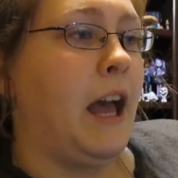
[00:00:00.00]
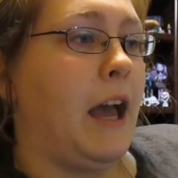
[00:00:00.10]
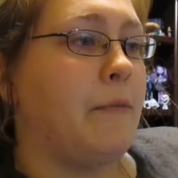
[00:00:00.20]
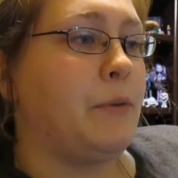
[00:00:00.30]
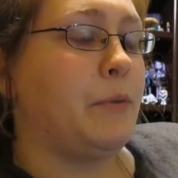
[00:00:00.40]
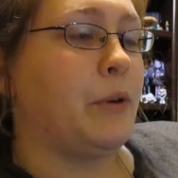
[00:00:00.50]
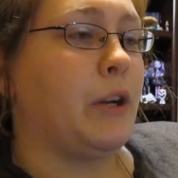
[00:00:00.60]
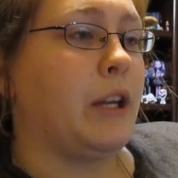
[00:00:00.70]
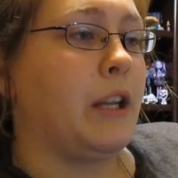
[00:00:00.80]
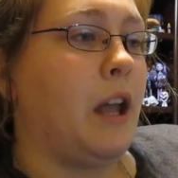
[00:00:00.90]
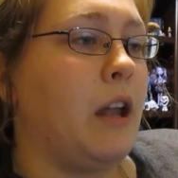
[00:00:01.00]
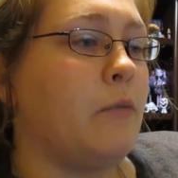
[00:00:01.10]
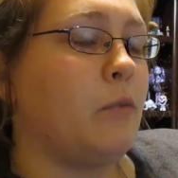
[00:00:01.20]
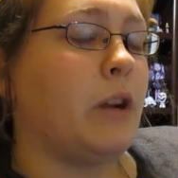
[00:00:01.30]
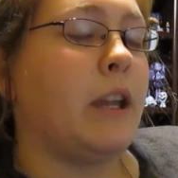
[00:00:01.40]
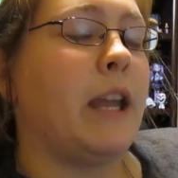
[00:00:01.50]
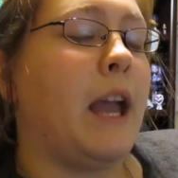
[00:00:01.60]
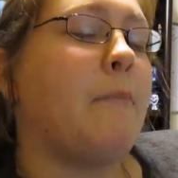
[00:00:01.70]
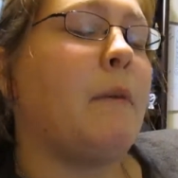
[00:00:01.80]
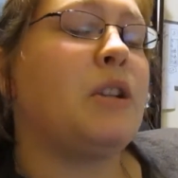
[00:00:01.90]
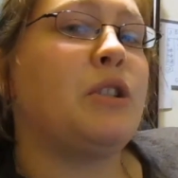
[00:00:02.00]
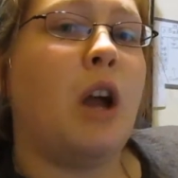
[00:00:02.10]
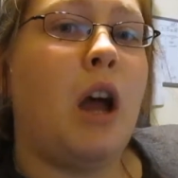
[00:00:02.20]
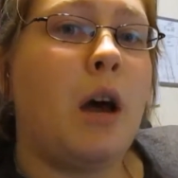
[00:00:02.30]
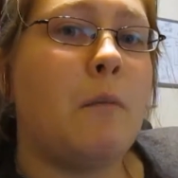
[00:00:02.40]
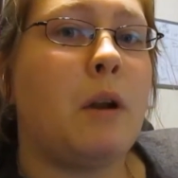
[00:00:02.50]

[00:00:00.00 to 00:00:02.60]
I've been work not working at my job,